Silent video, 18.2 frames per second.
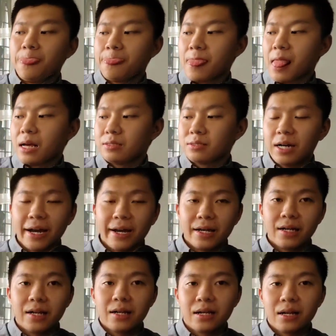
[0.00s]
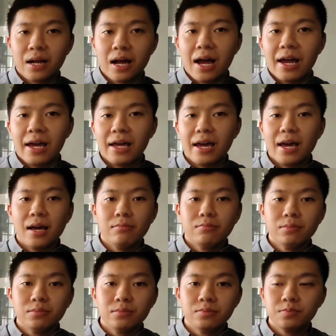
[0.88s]
right, I
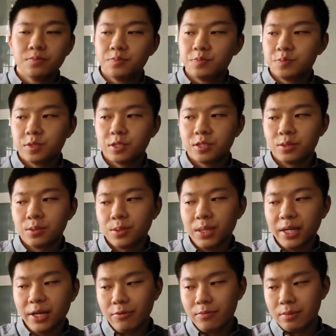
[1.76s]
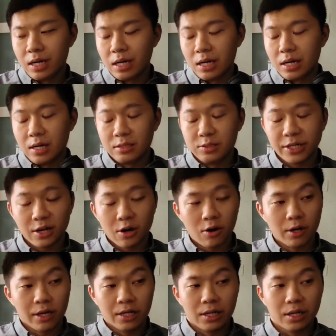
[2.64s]
am
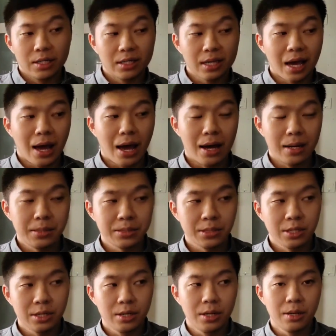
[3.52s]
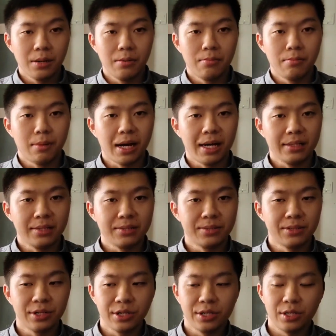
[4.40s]
recording this after my
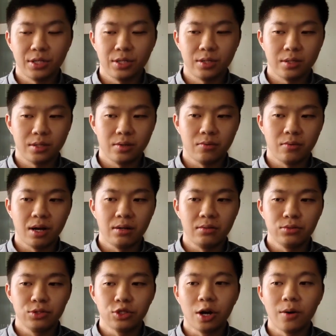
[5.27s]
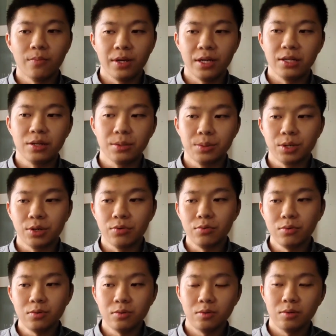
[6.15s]
first job interview,
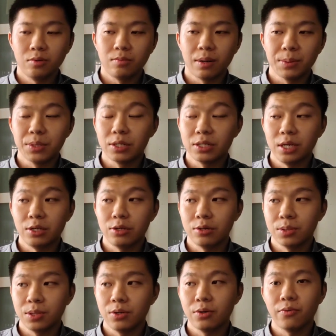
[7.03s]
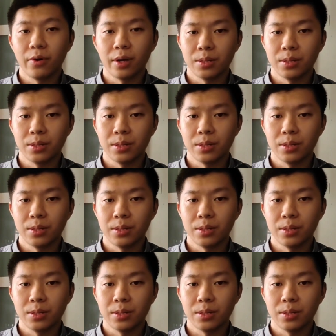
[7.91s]
my first interview with